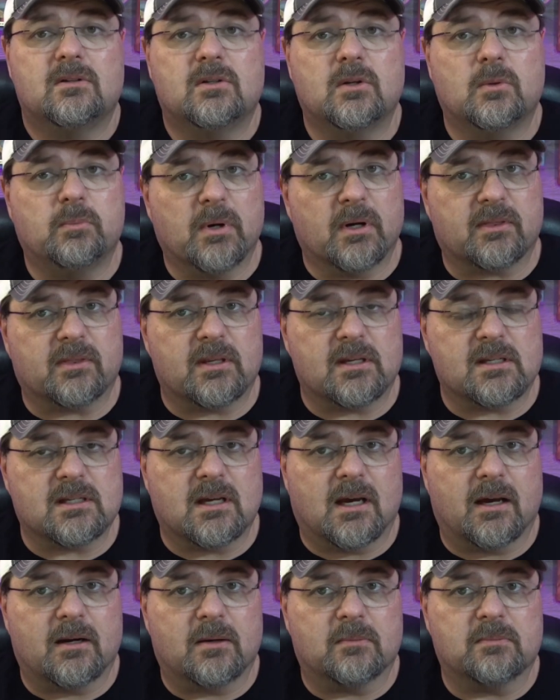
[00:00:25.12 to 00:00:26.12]
to book these
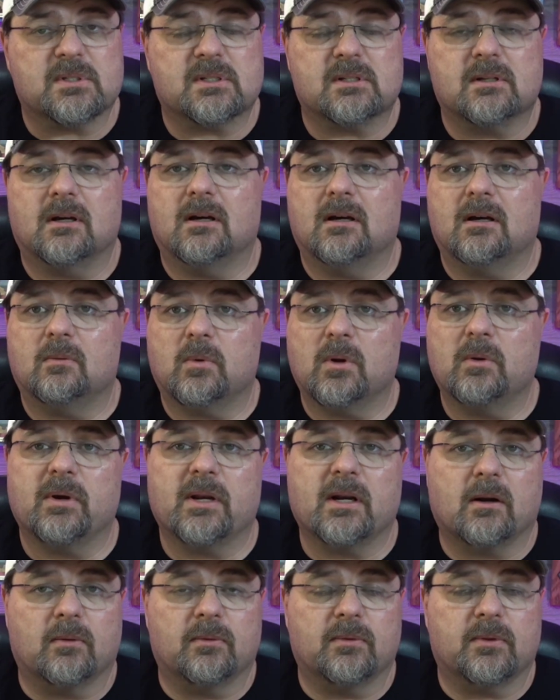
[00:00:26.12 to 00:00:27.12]
items. We
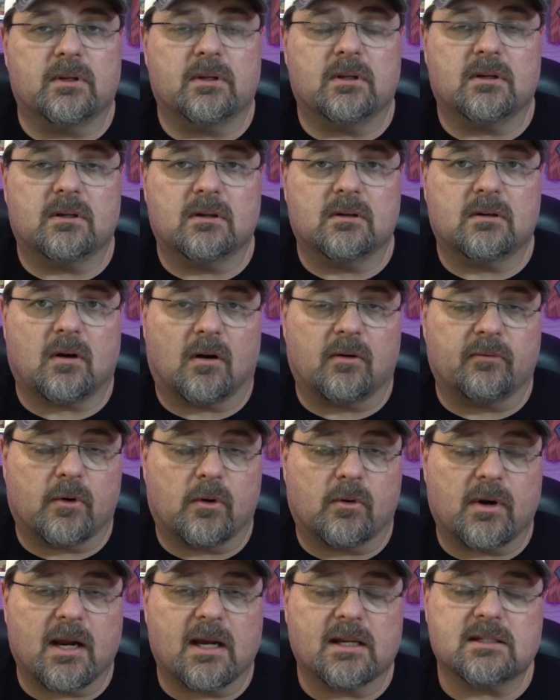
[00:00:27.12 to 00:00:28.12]
went on the Carnival
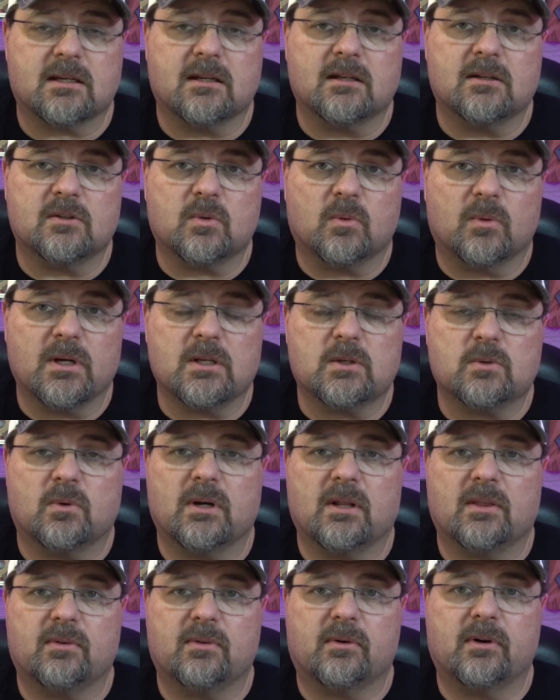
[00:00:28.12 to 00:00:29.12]
Horizon in
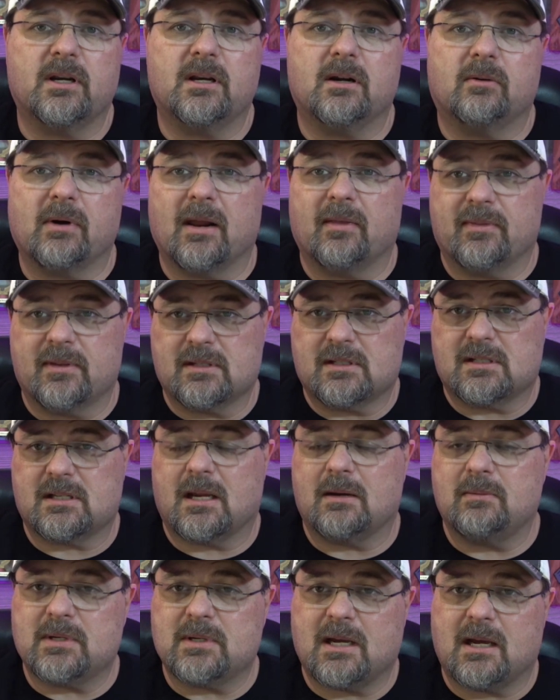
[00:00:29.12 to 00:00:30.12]
2023. Around this
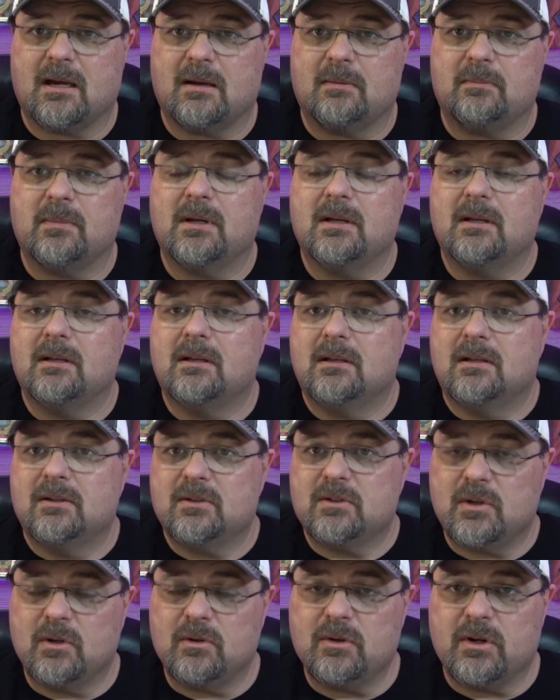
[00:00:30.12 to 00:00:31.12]
same time,
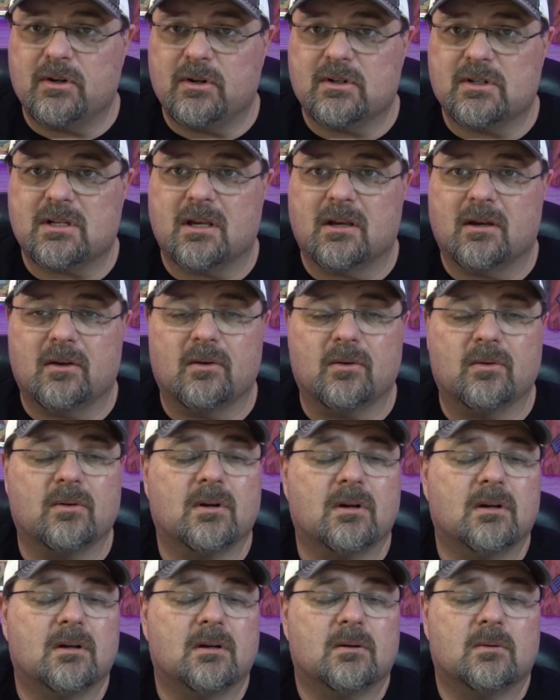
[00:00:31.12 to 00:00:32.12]
2 years ago,
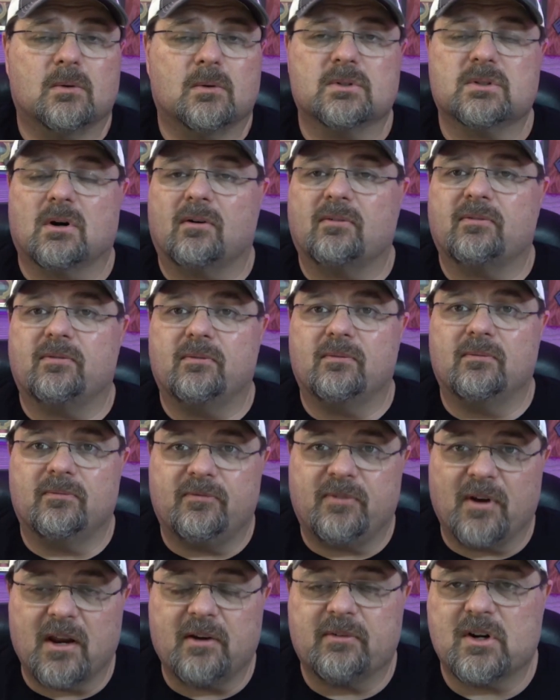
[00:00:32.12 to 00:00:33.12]
was our
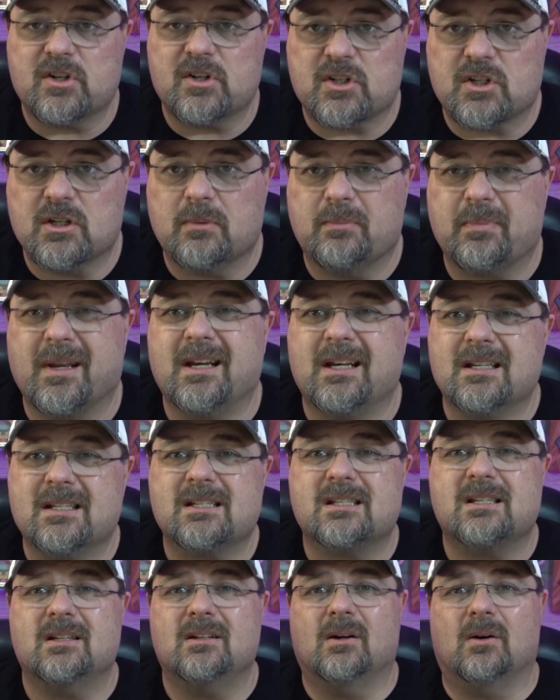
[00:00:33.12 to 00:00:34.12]
favorite ship, and is
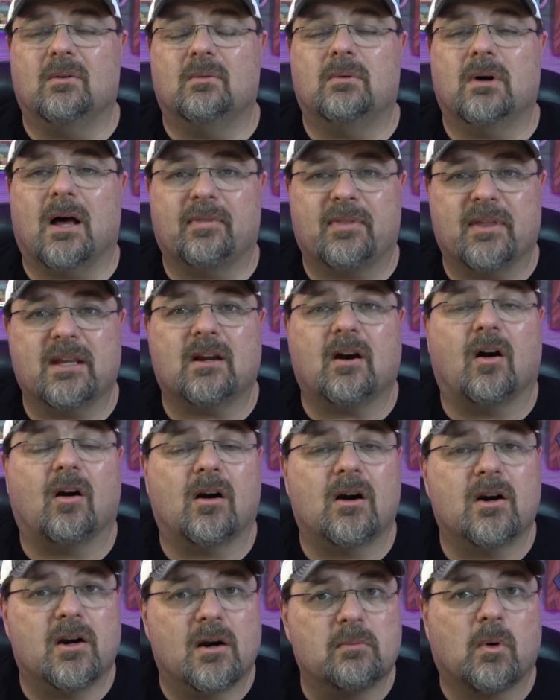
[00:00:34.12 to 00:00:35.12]
still, I think,
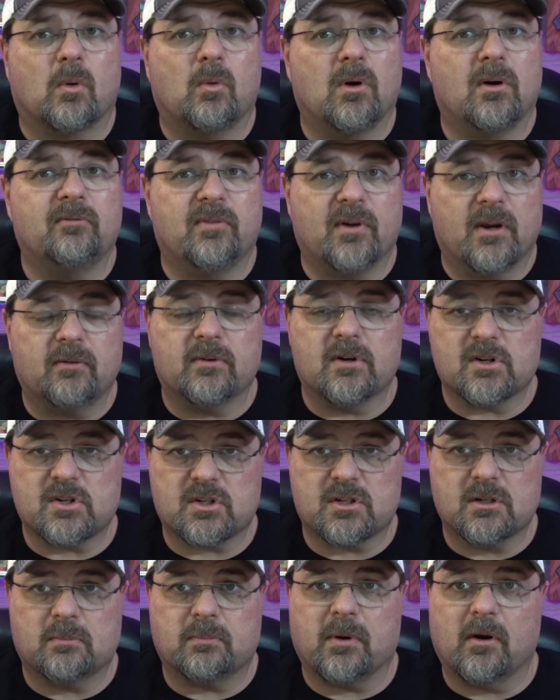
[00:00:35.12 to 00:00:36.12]
our number one favorite
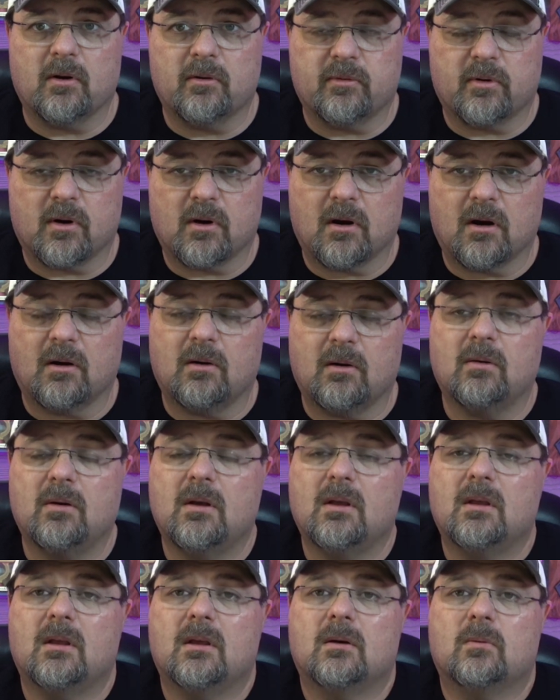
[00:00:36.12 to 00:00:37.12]
ship
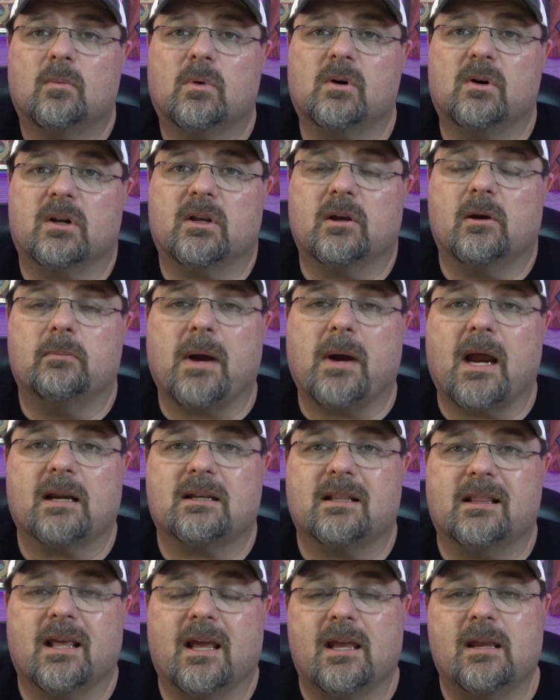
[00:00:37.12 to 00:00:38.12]
overall. We're going to go back
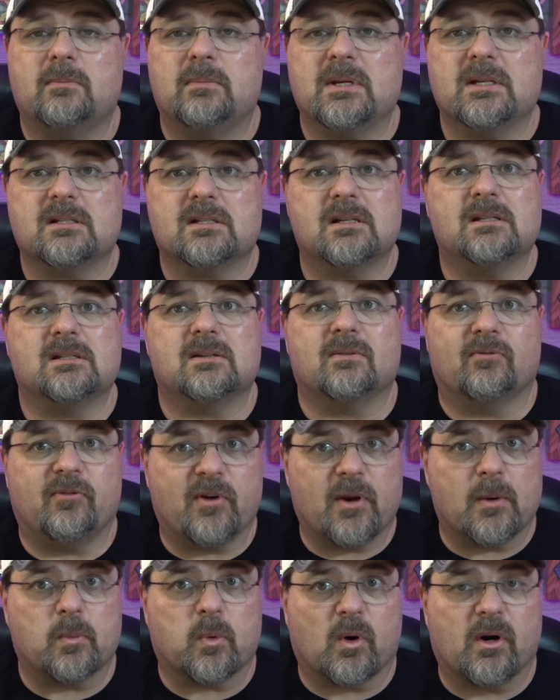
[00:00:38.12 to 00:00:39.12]
to the ABCs in
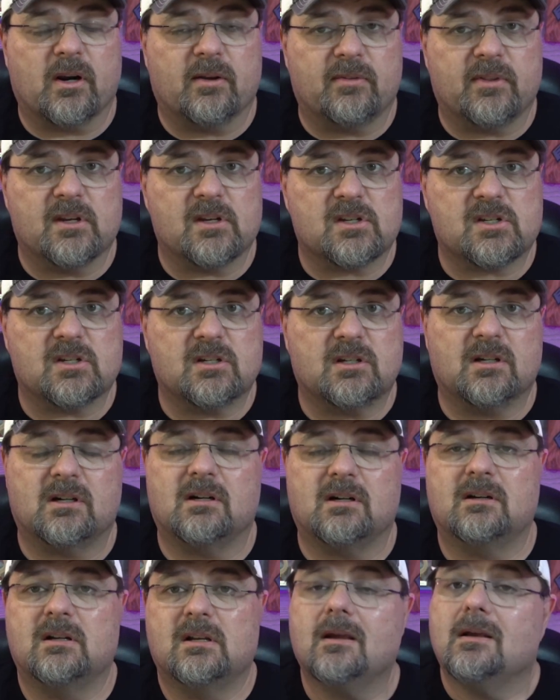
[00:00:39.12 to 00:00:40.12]
February of this
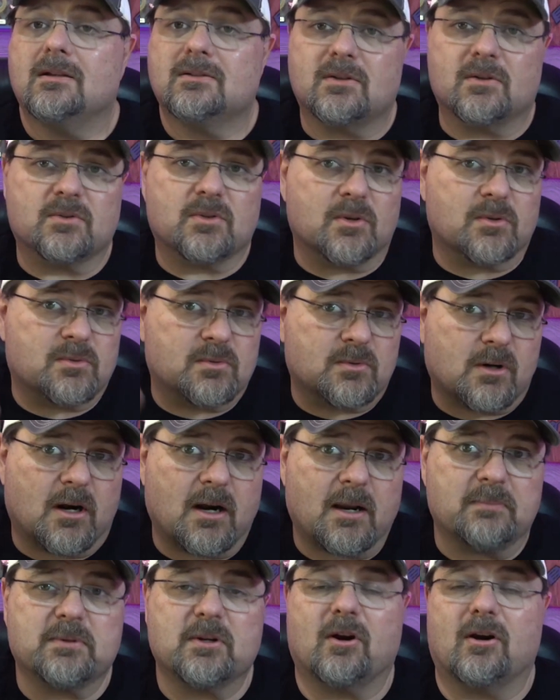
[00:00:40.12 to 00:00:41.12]
year. So
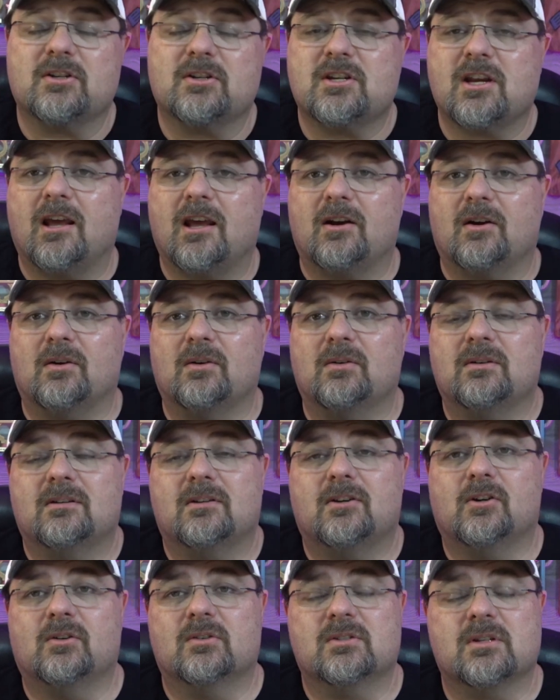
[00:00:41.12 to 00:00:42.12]
subscribe to our channel.
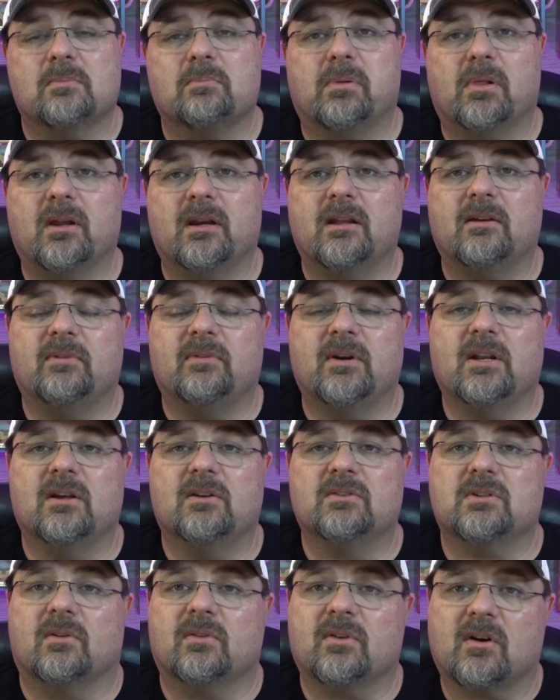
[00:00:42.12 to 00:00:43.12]
You're going to see plenty of
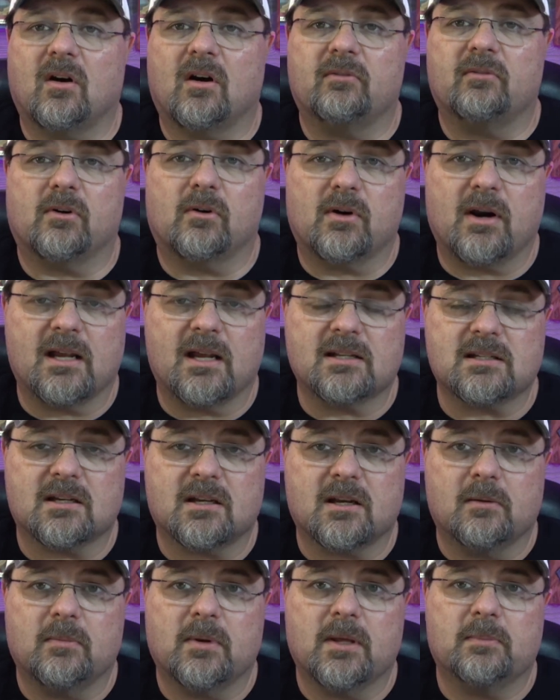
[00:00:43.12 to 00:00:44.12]
videos on the Carnival Horizon
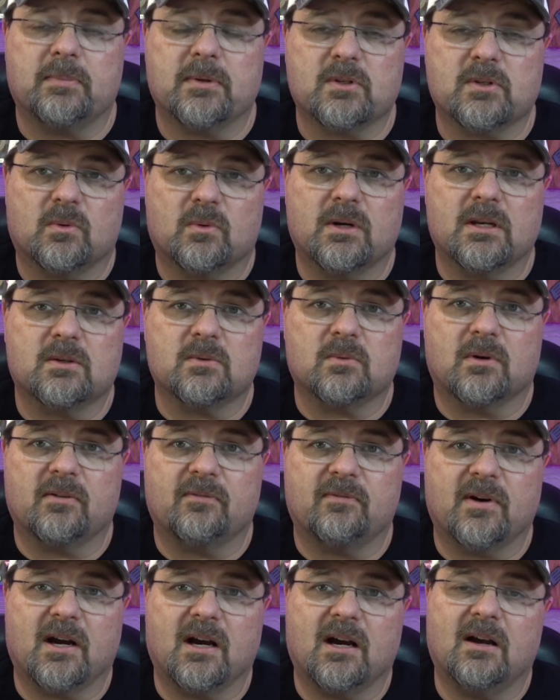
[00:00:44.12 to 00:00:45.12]
coming up in
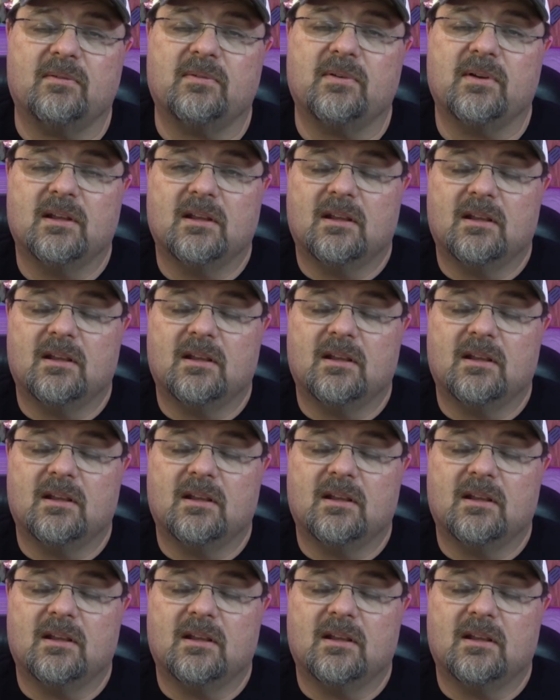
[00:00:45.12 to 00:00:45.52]
2025